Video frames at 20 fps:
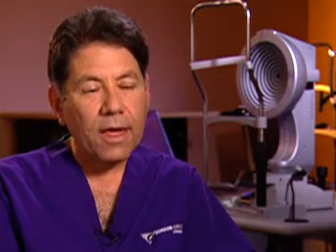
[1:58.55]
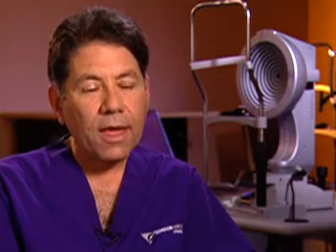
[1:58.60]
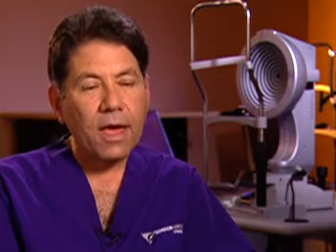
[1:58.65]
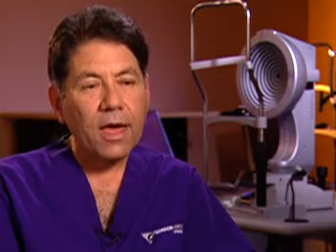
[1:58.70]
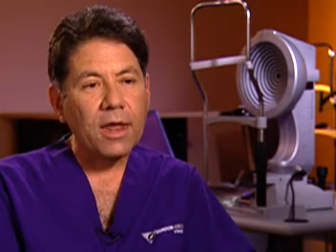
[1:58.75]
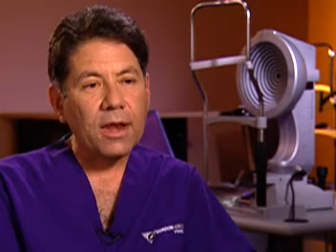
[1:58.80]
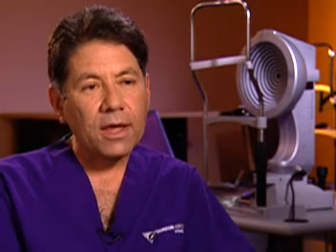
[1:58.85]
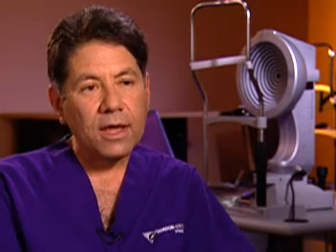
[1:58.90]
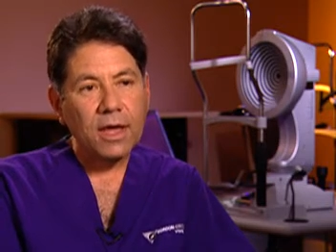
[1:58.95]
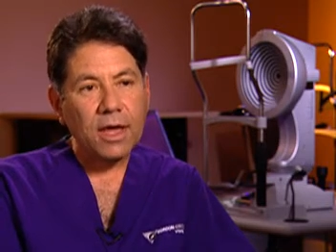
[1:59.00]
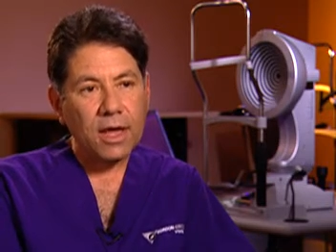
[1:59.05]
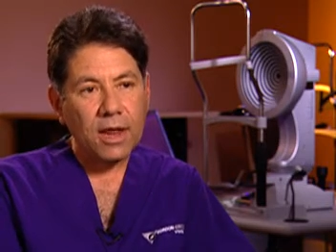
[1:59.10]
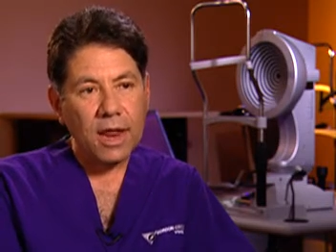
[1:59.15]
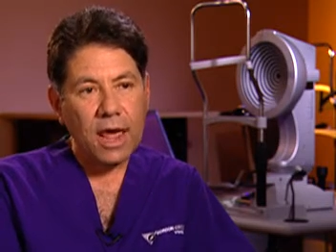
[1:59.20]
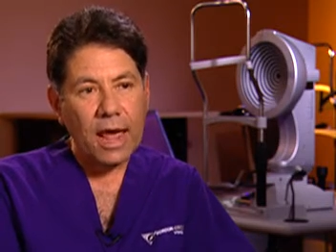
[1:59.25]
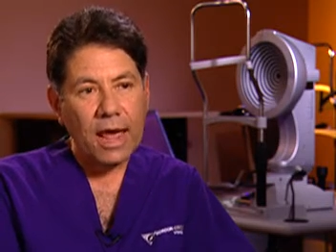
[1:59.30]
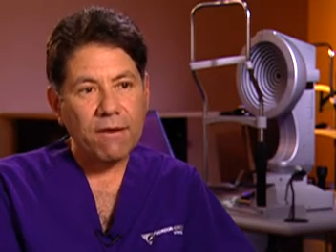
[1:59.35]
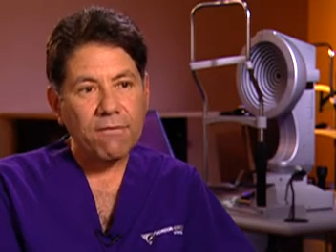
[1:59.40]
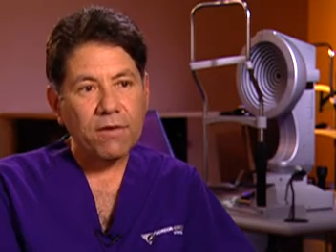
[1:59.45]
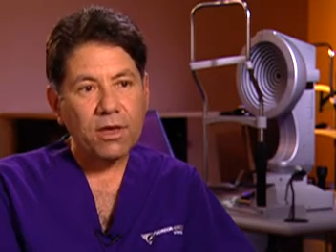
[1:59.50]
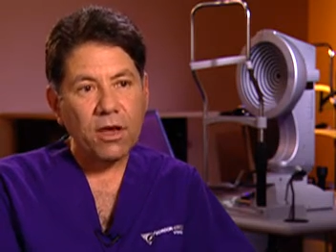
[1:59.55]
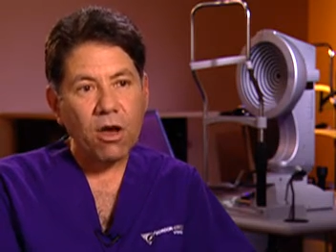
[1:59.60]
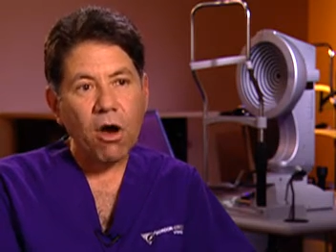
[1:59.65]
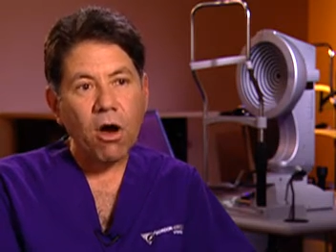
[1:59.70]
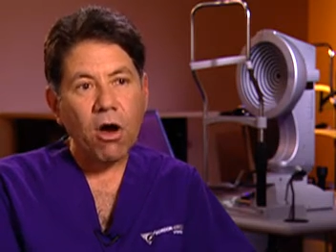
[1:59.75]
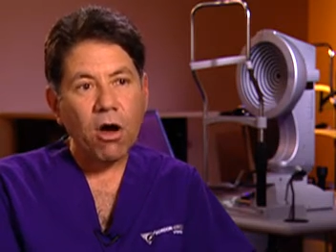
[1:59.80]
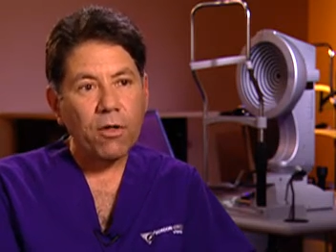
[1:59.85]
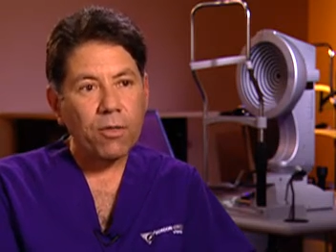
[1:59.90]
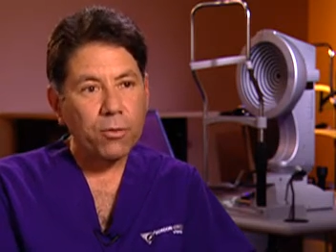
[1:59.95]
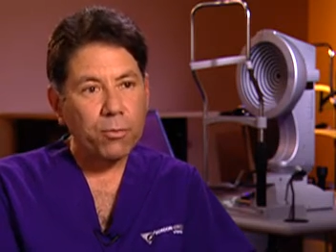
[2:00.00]
And again, having
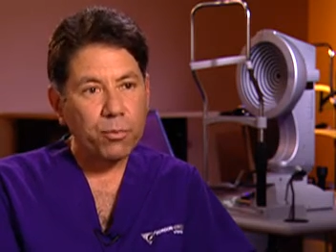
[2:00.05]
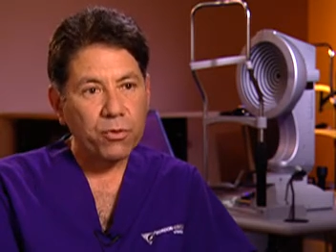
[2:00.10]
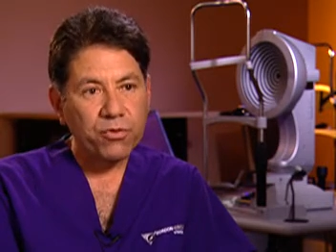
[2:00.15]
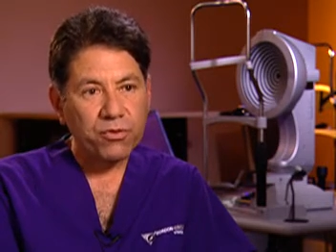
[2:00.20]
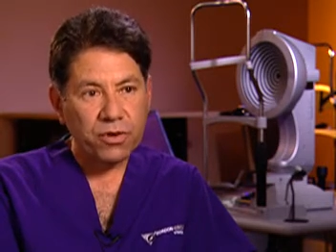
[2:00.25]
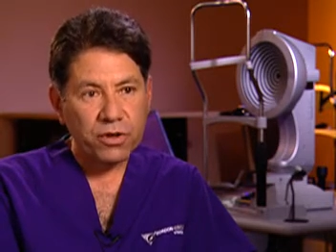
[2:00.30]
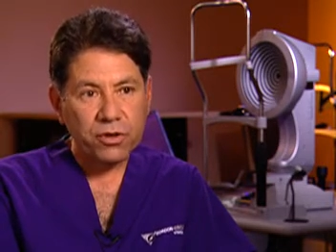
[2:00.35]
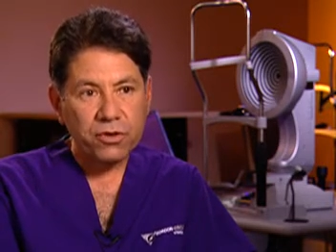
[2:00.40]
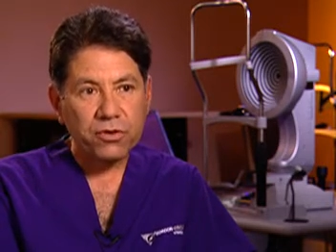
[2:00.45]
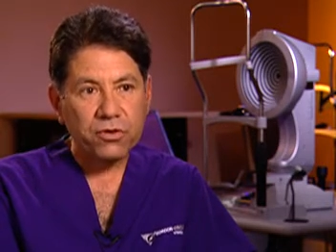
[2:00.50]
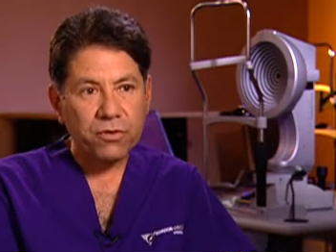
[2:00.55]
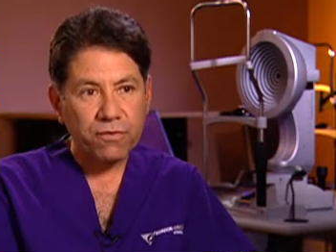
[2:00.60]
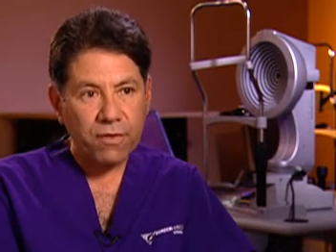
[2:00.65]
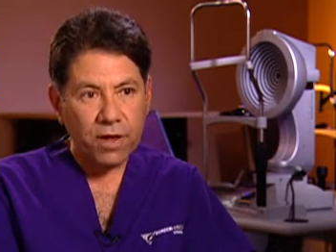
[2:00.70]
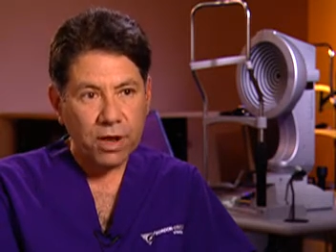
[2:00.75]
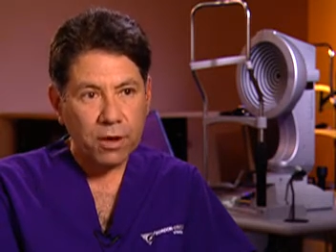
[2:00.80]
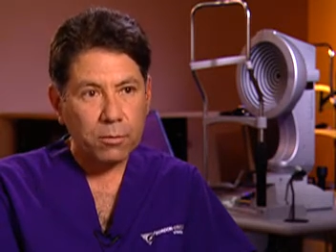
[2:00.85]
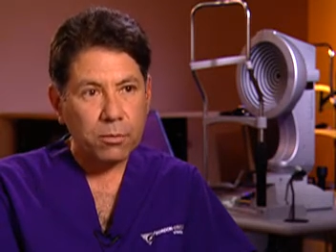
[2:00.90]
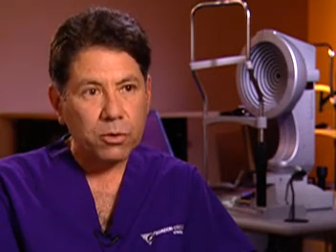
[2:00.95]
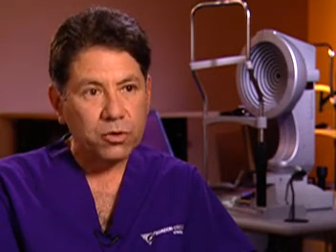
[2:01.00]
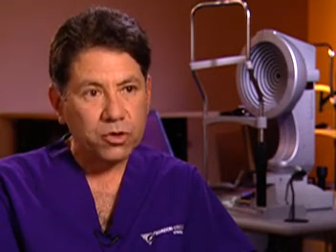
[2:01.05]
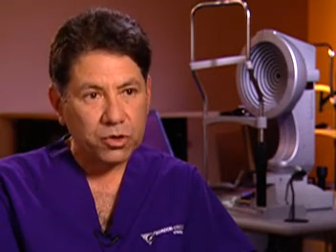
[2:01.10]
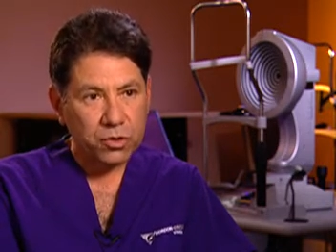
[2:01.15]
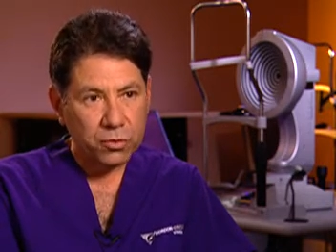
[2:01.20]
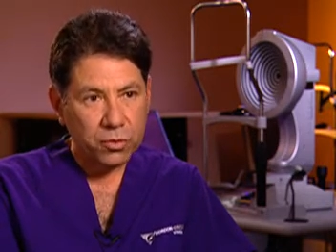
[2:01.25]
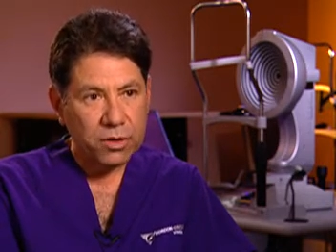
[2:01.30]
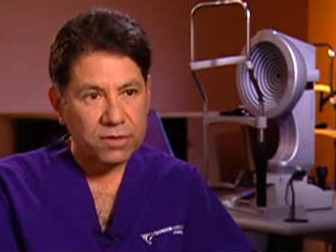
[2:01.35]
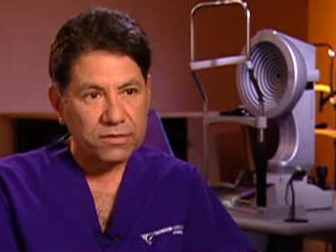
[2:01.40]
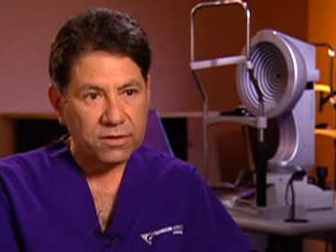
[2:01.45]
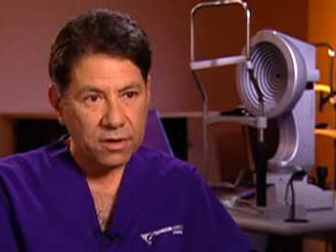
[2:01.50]
all the procedures available
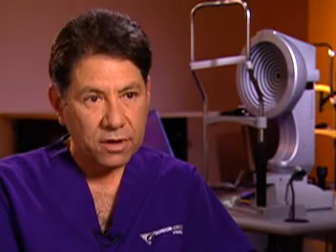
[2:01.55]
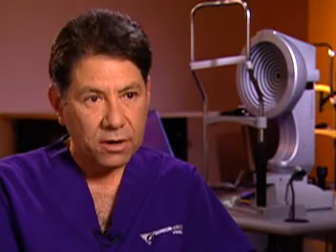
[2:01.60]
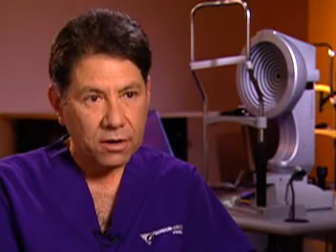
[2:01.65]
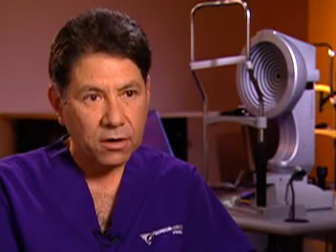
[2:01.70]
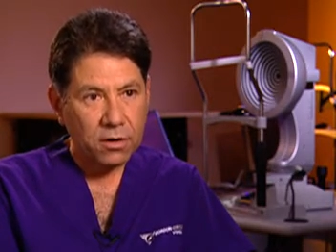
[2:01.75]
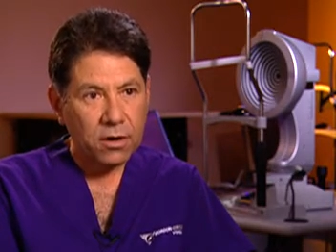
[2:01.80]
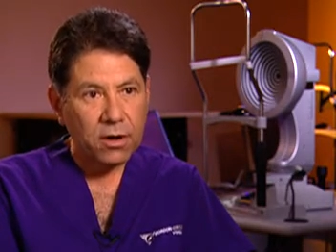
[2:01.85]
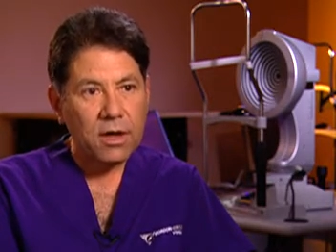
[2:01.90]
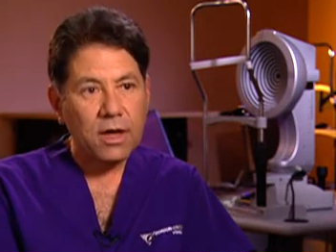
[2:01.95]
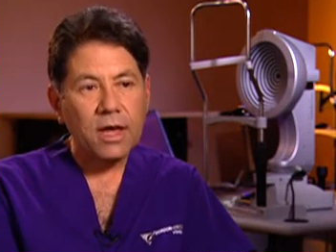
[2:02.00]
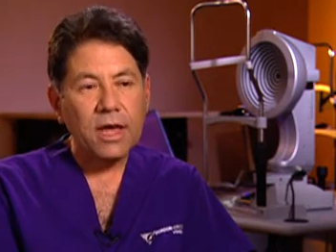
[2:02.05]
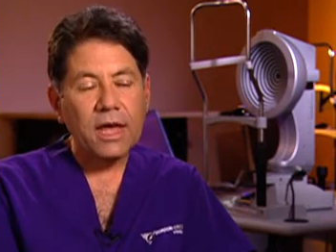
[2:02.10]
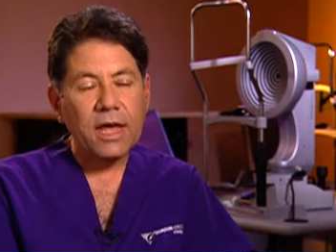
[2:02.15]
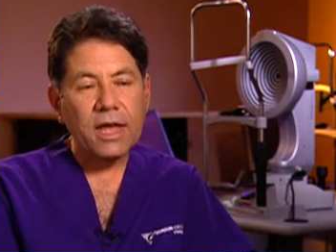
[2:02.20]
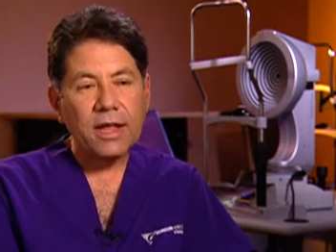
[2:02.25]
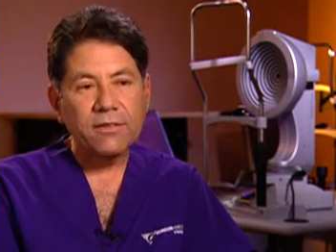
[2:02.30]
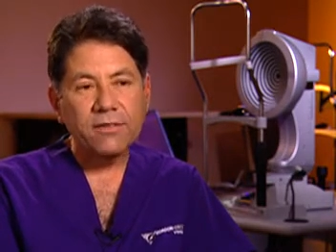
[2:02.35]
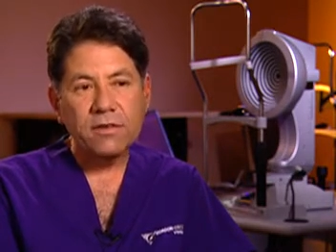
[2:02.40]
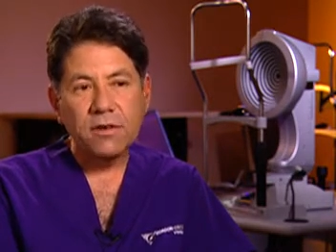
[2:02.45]
to us here, it's